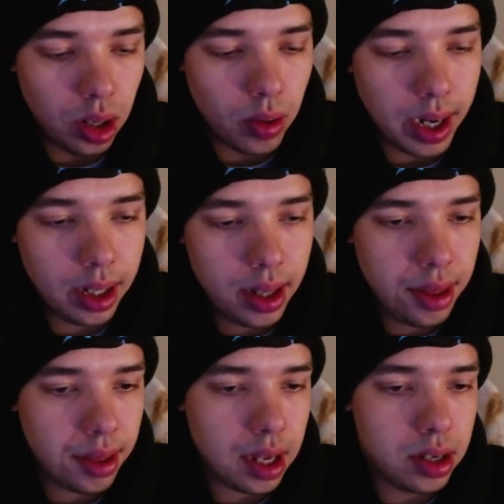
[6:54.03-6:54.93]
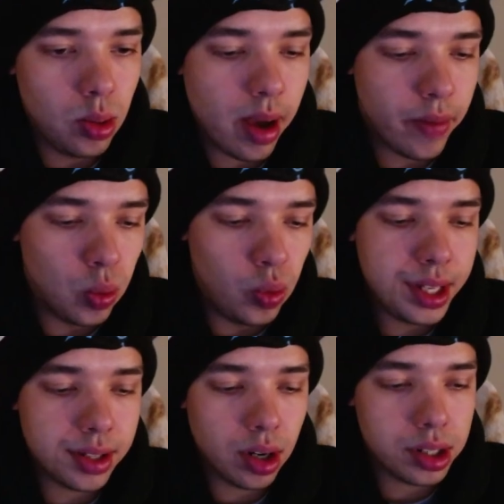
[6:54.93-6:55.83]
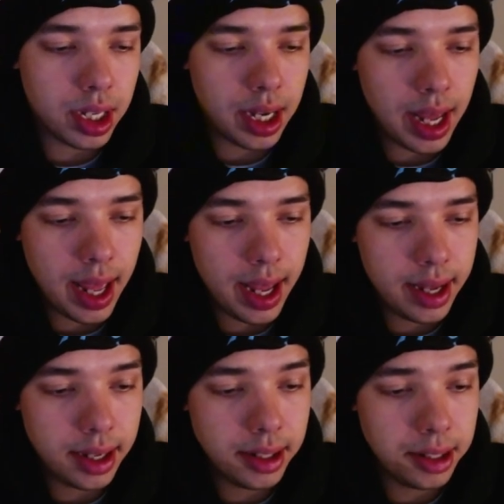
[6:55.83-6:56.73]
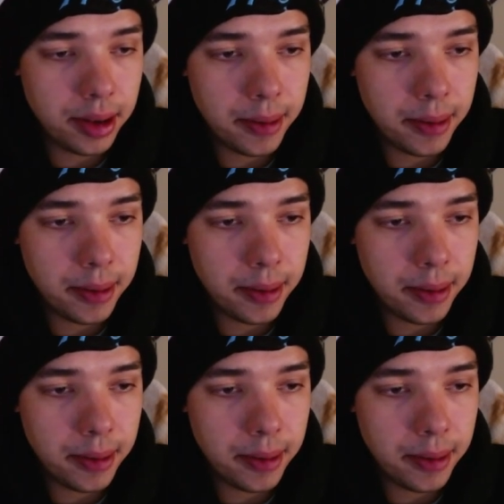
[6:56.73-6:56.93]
Growlithe. I do have a research in hand.